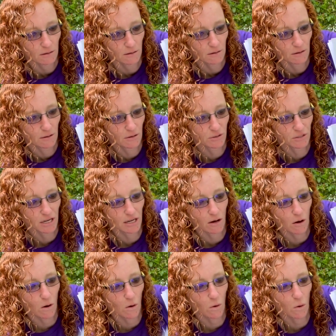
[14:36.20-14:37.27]
There's like a
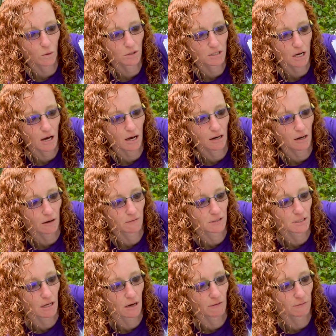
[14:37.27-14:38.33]
whole ton of
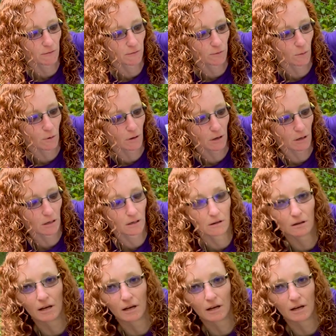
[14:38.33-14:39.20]
stuff for like